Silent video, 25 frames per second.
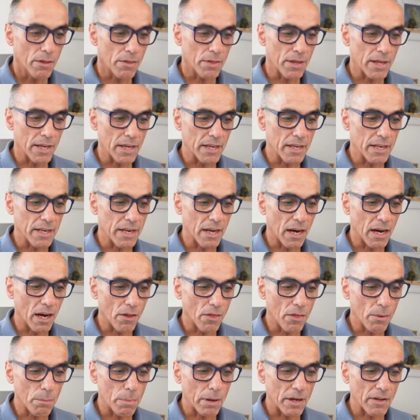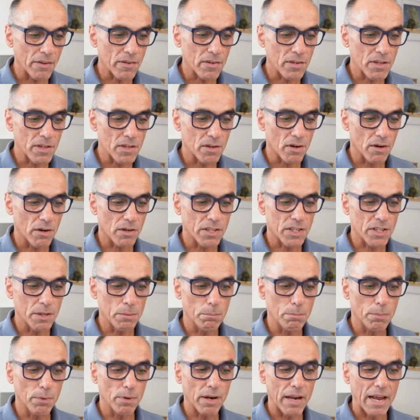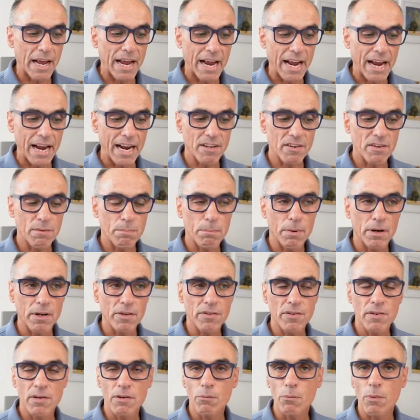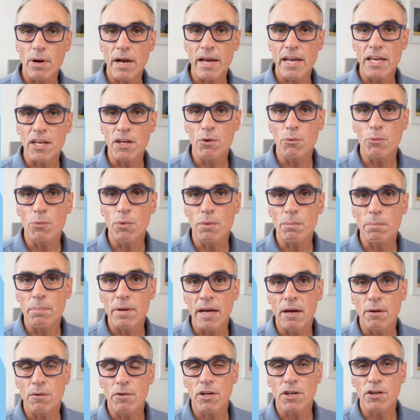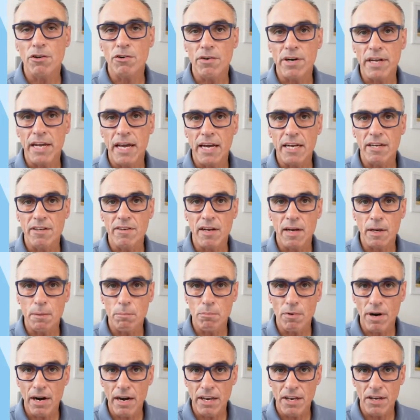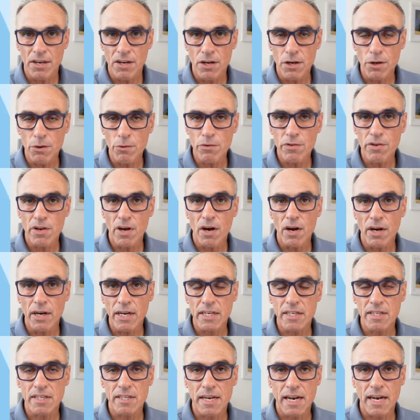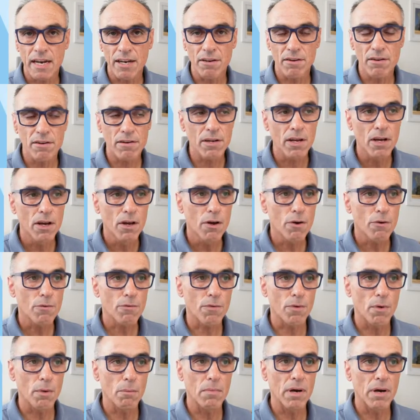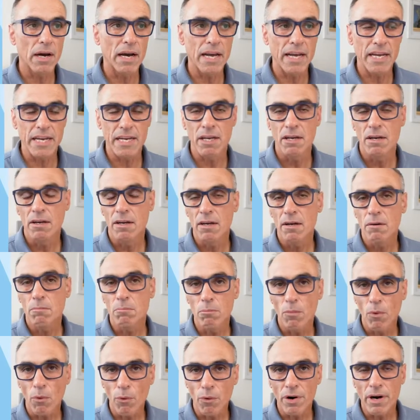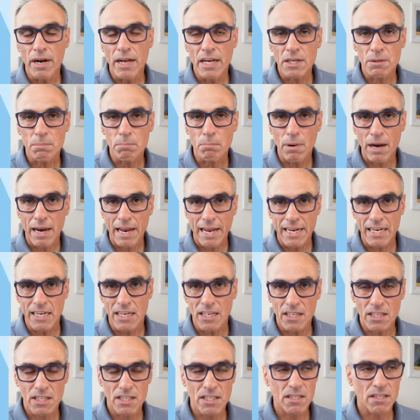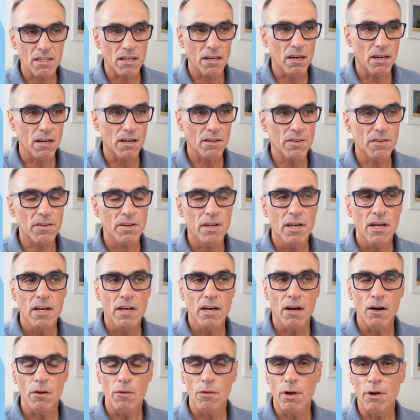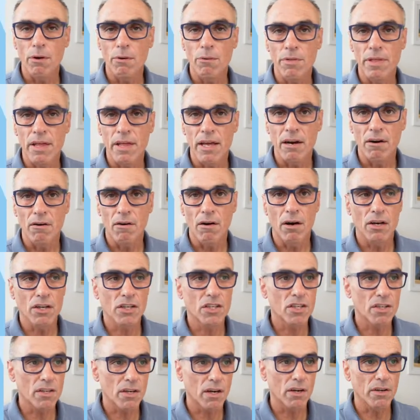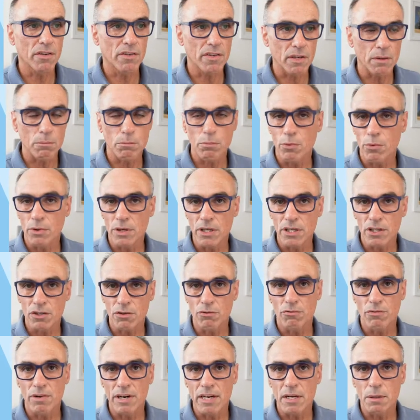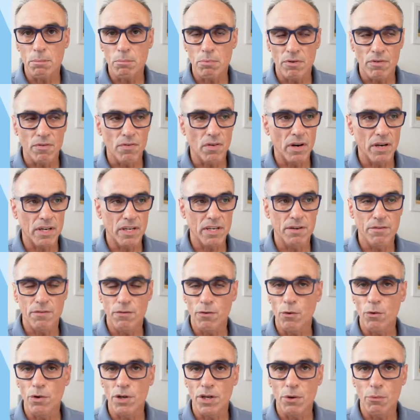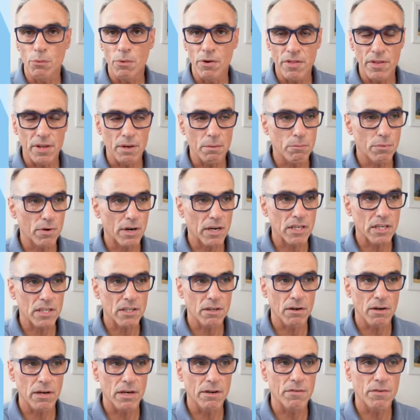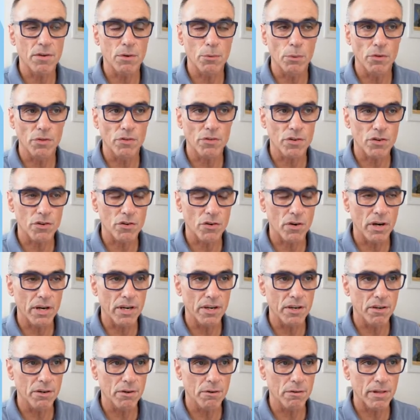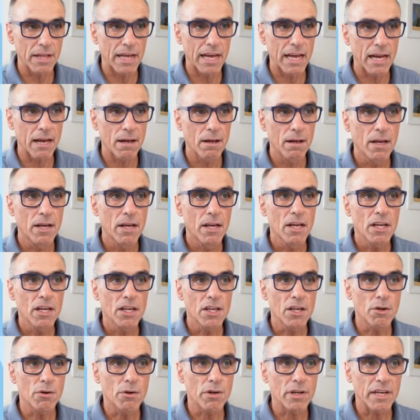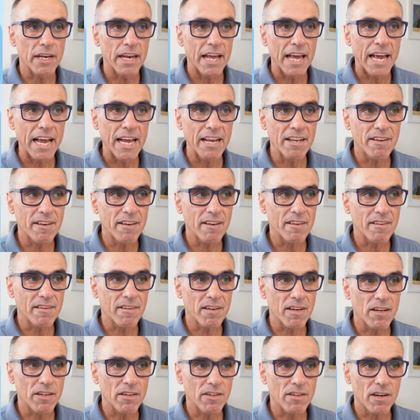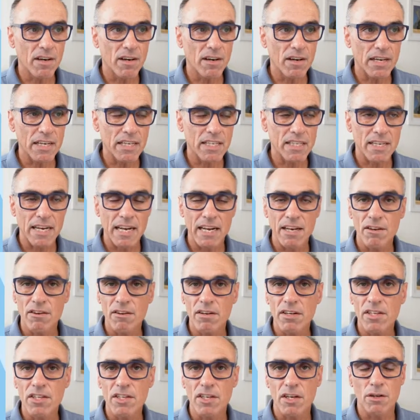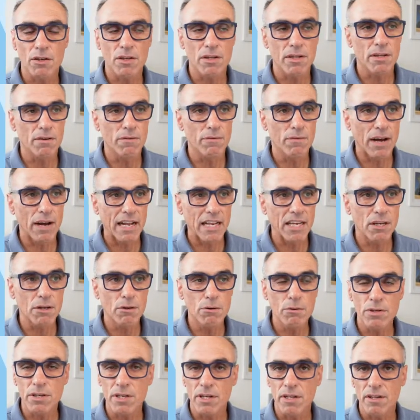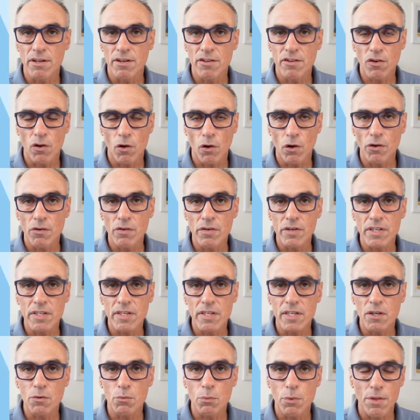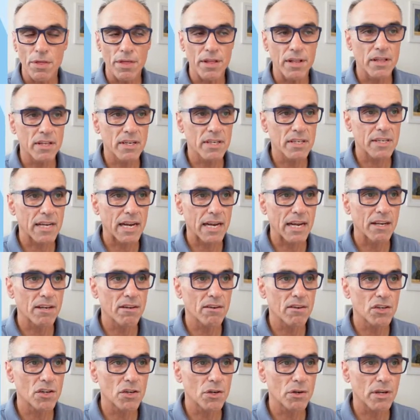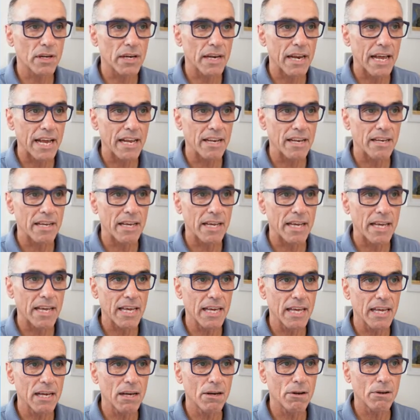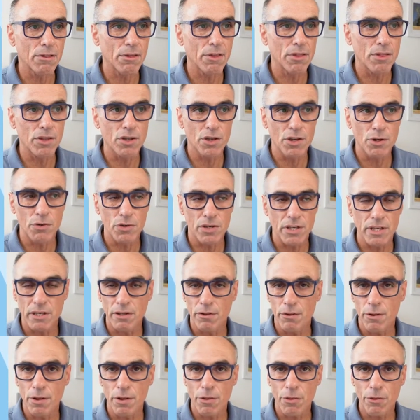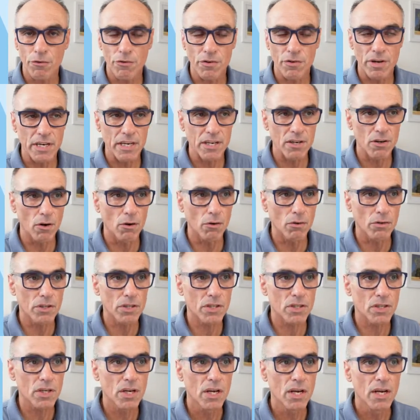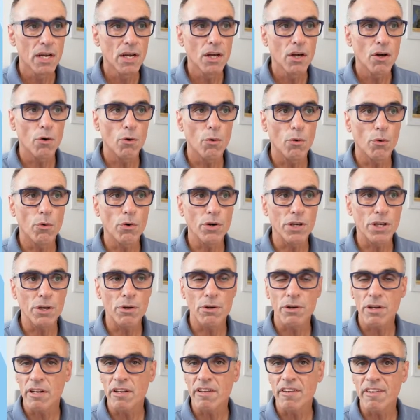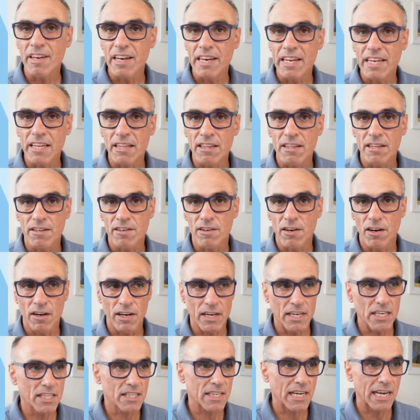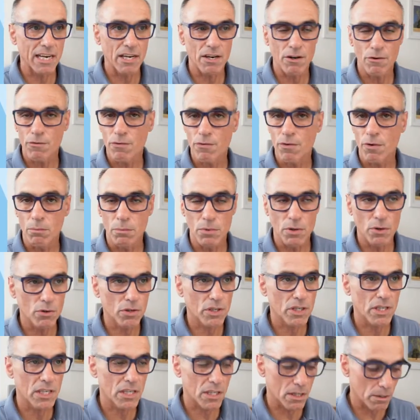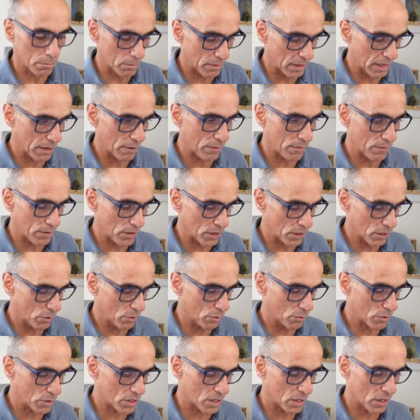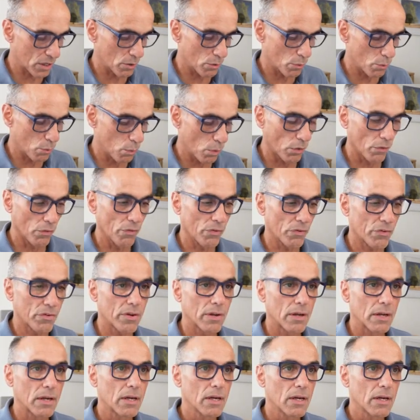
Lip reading: The other buttons are a simple add button where you would be able to create a brand new target standard from a more or less blank start, although there are starting points already provided for you within pressSIGN if you want to try and do that. You can edit a target standard, so the values and the tolerances within the standard you can edit here using the three dots, or you can delete the target standard from your system if you so want.